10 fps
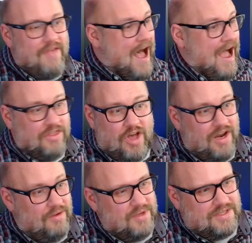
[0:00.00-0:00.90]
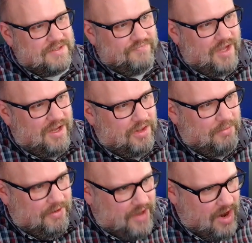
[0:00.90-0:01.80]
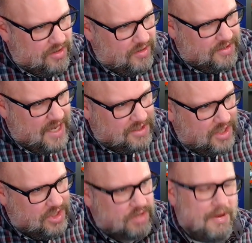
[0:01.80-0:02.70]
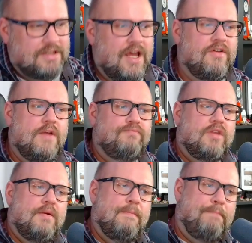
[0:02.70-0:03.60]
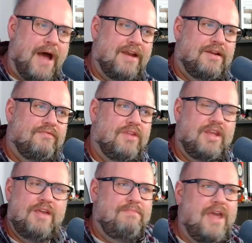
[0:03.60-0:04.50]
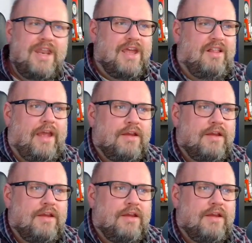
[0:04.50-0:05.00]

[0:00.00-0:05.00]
I thought it was a little bit of character assassination myself. But immediately,